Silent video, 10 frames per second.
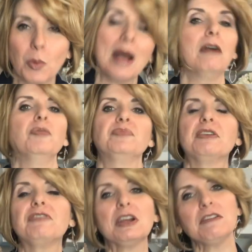Well, the
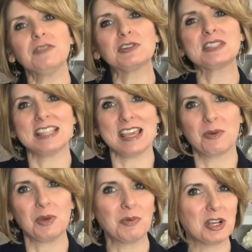very first thing
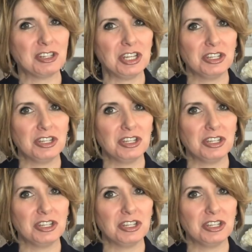we want you